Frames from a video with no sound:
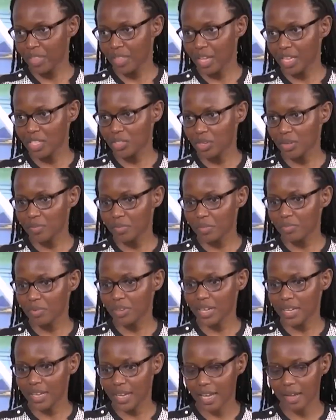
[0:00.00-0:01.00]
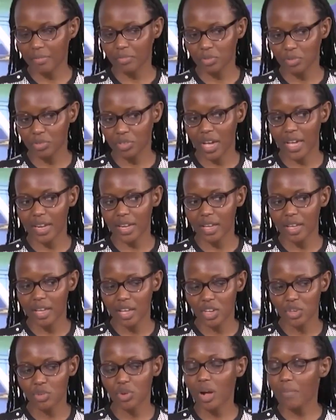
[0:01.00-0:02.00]
That's when people they come to and
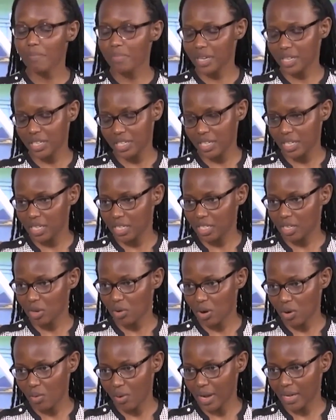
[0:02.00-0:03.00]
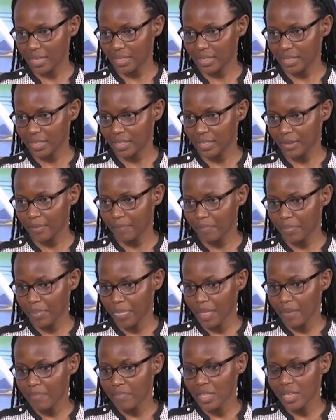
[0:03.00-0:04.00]
to appreciate our works.
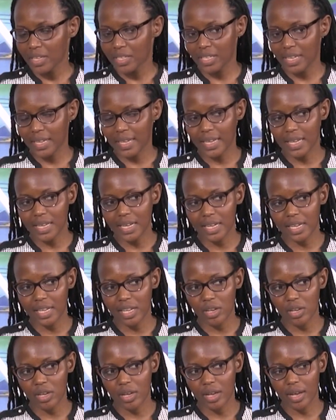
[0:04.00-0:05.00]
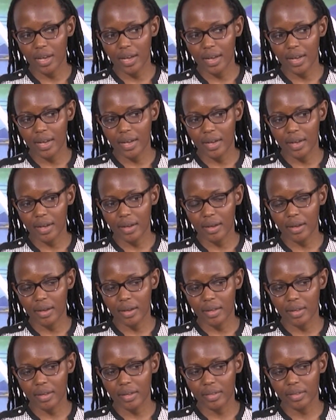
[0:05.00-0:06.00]
Secondly,
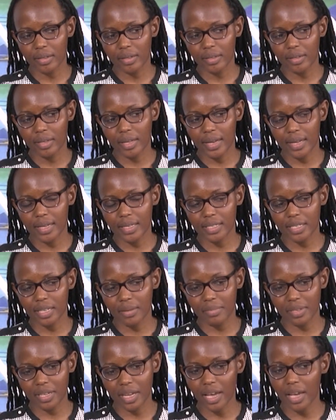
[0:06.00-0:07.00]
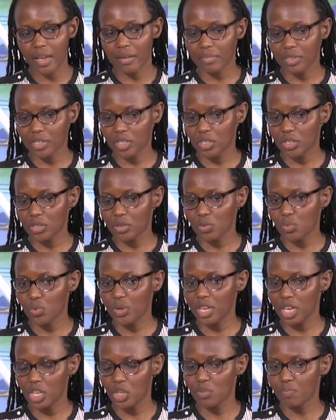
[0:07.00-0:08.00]
uh, there are sometimes
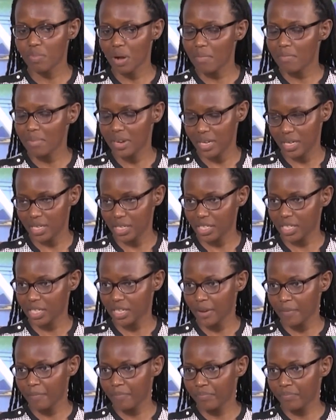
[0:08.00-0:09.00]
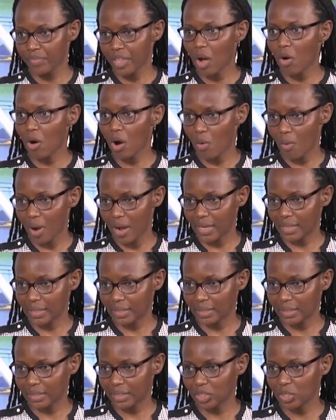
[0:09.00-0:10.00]
we need to publish our
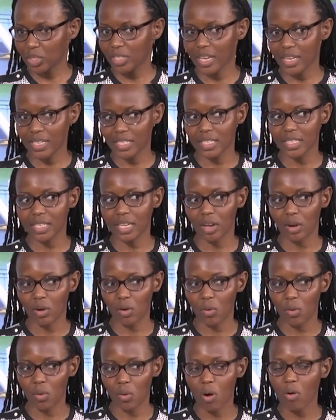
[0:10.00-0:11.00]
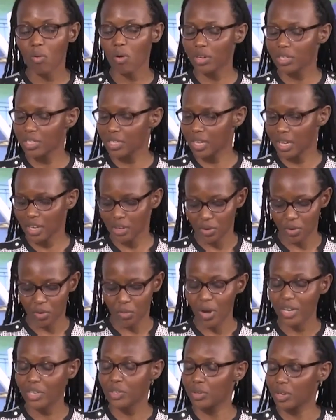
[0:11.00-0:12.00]
works so that the whole world can know
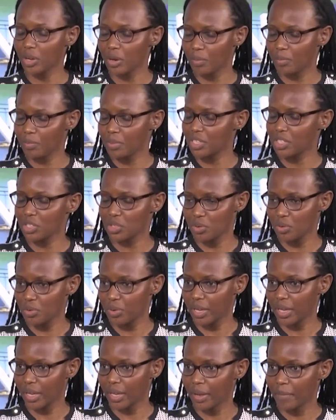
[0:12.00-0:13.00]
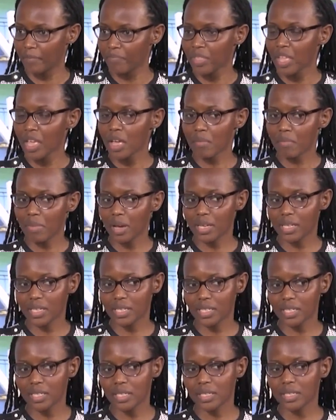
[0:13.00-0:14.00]
what you are doing. But
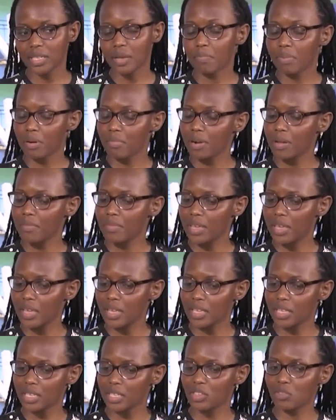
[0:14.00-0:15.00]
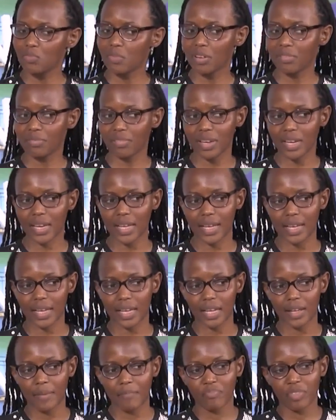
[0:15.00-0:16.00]
the problem is, you might find
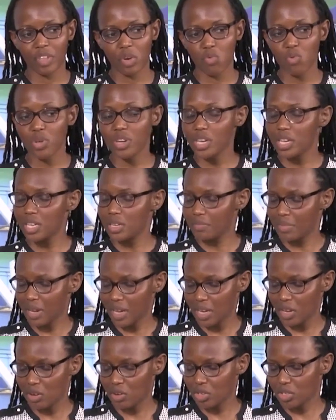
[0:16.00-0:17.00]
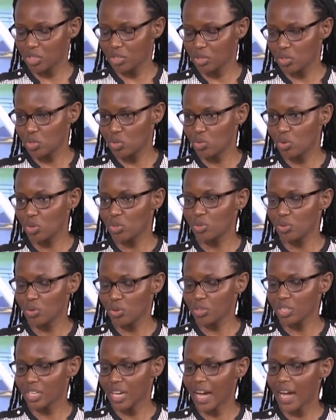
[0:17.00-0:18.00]
like we need money also to go to
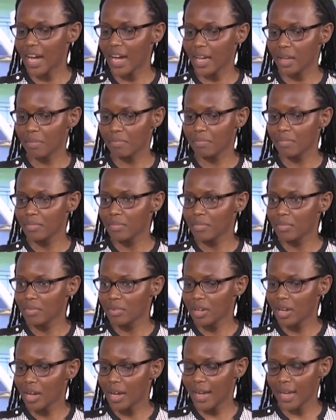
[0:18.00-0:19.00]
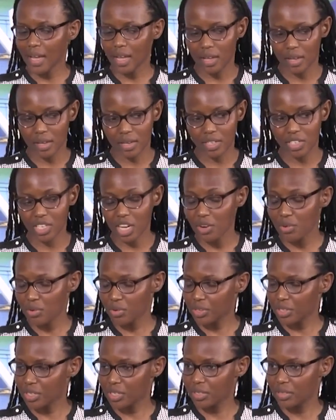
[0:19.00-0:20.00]
those high, high
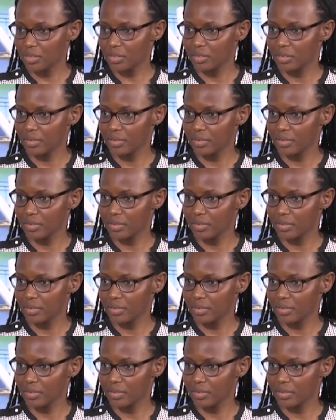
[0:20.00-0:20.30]
journals.